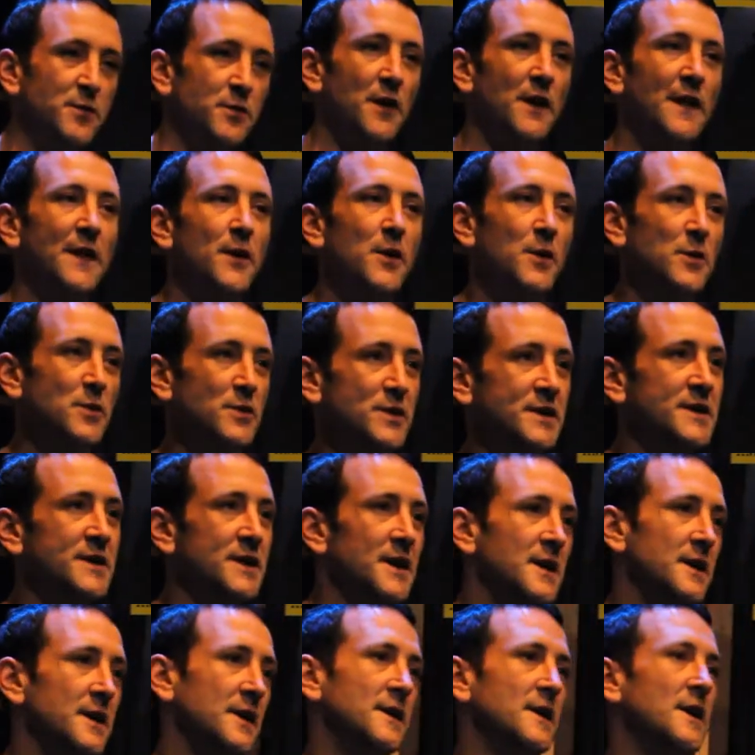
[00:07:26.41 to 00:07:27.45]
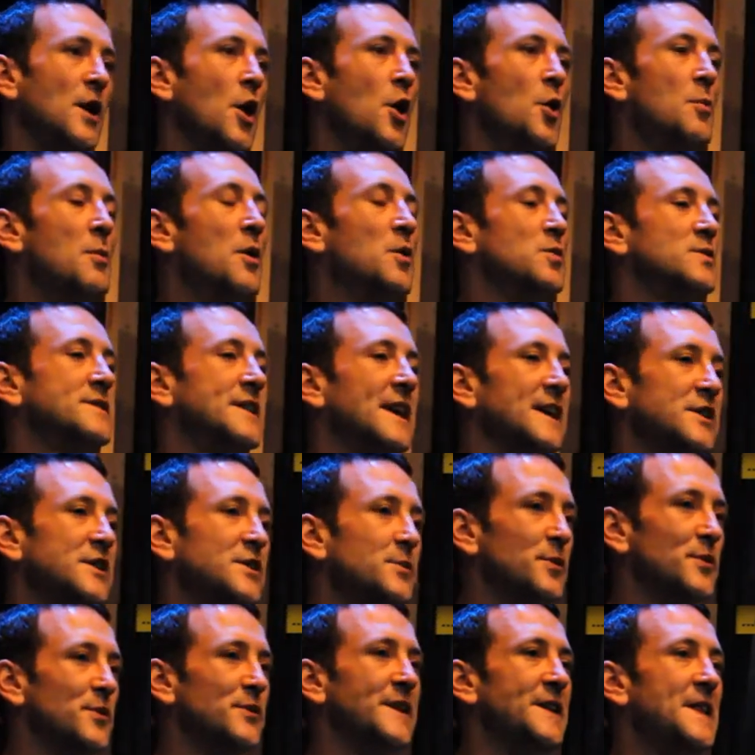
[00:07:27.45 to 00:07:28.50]
one of those
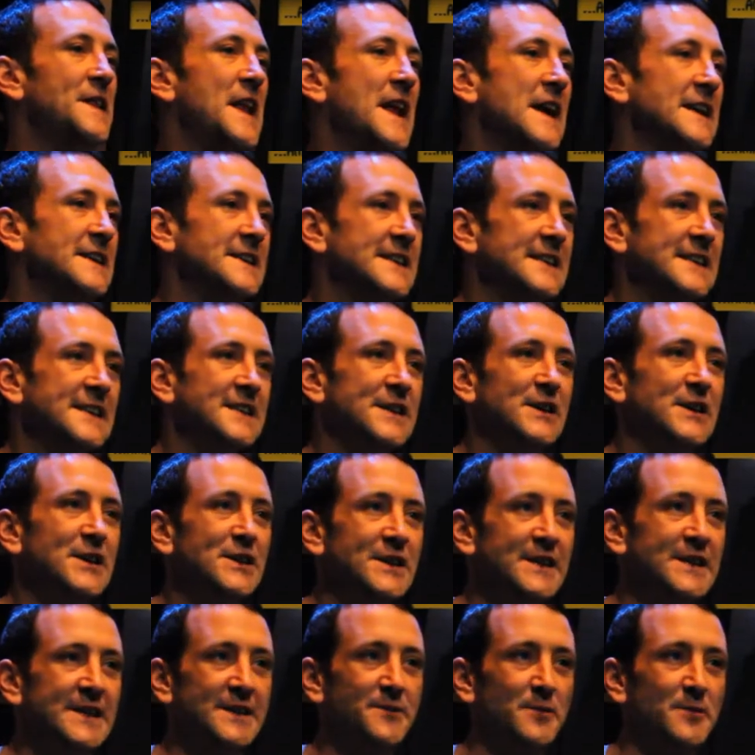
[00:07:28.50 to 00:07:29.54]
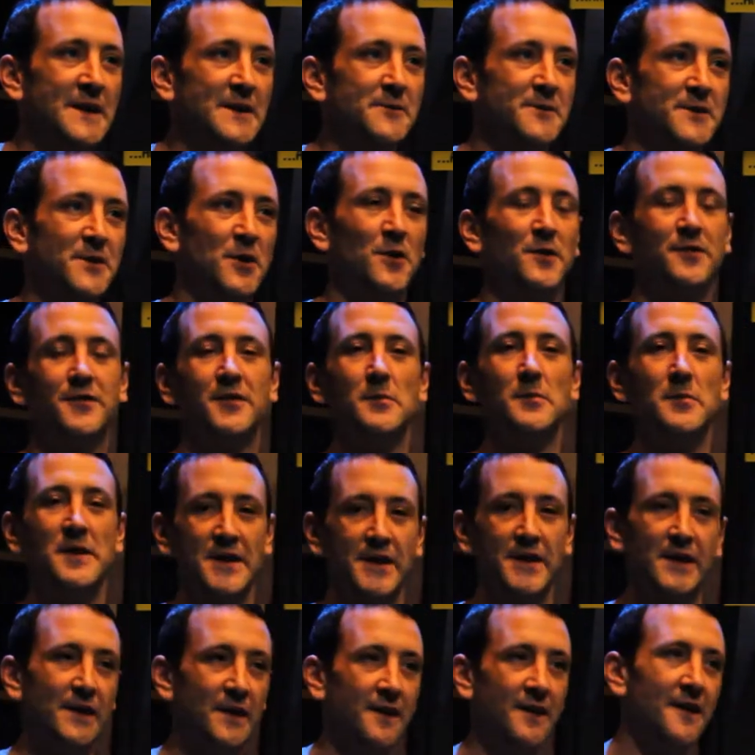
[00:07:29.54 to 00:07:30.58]
homosexuals in the 1930s when it was all
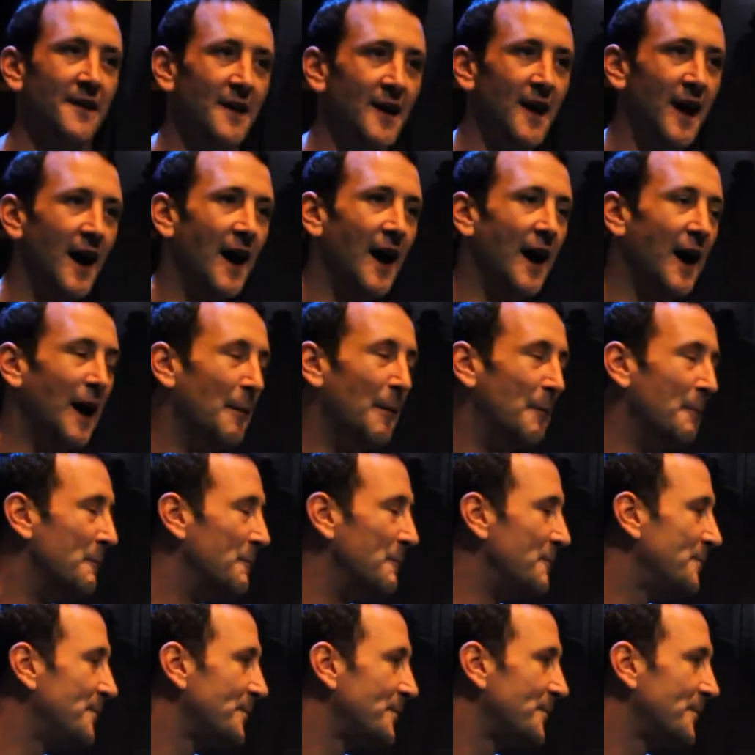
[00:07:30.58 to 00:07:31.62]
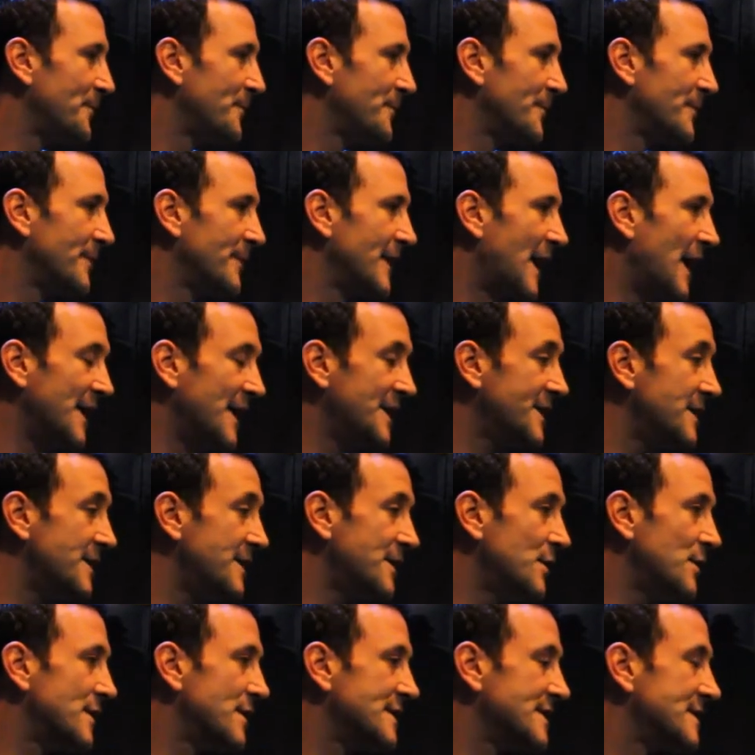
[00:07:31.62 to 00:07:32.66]
forbidden. And I didn't
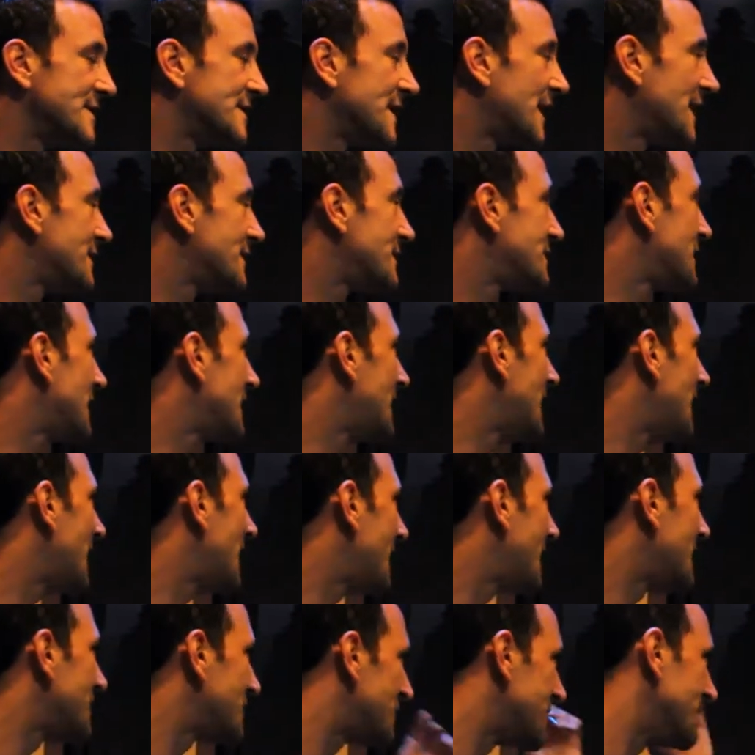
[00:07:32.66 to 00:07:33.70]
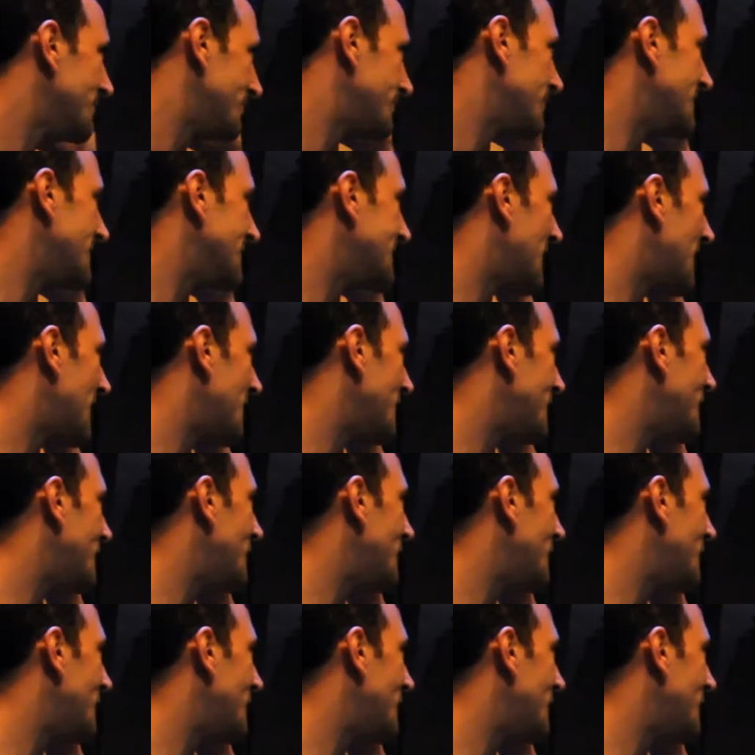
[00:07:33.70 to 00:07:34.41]
know this until actually I'd actually decided